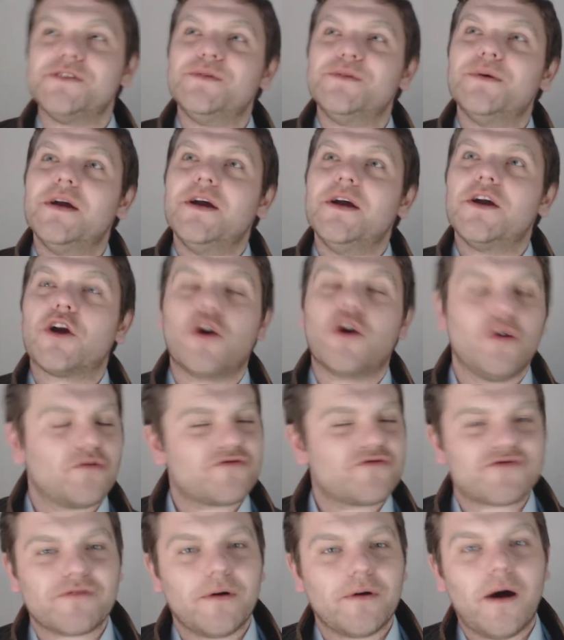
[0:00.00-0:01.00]
to
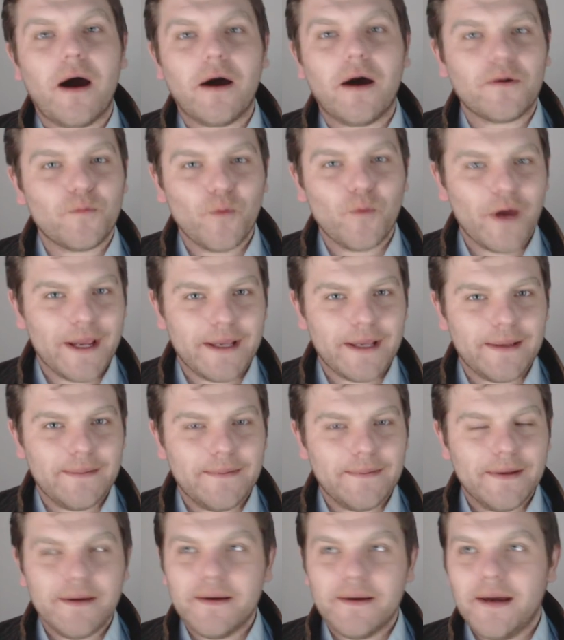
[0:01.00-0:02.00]
cultural
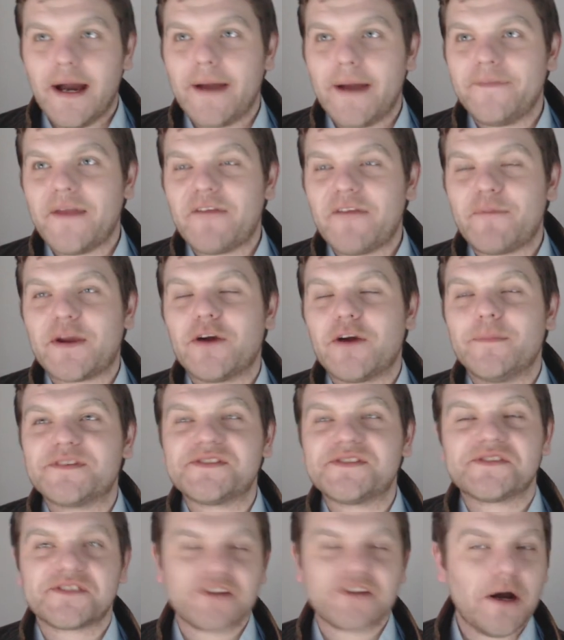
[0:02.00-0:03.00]
ennui and they've
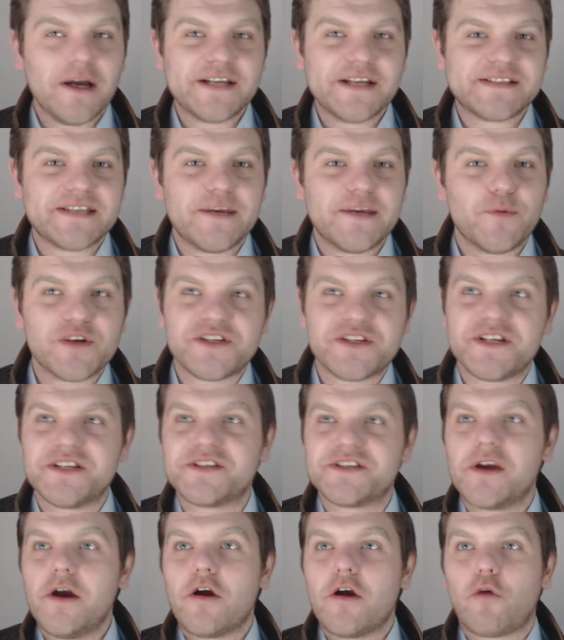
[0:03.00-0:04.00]
become a society which
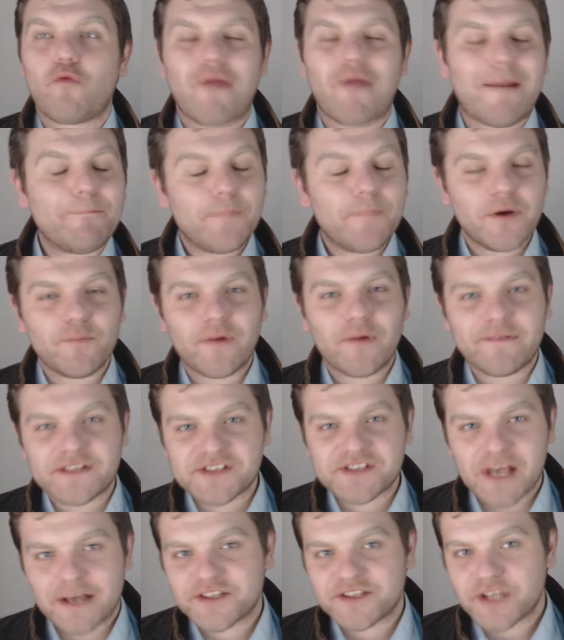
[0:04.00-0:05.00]
is rampant
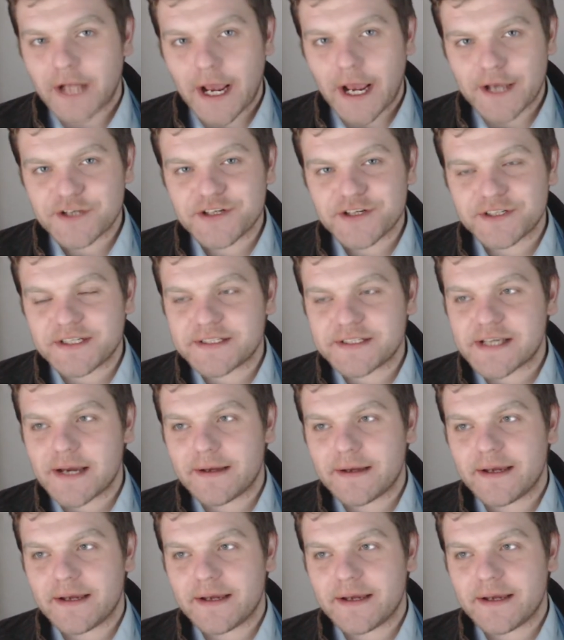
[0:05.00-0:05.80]
with assassination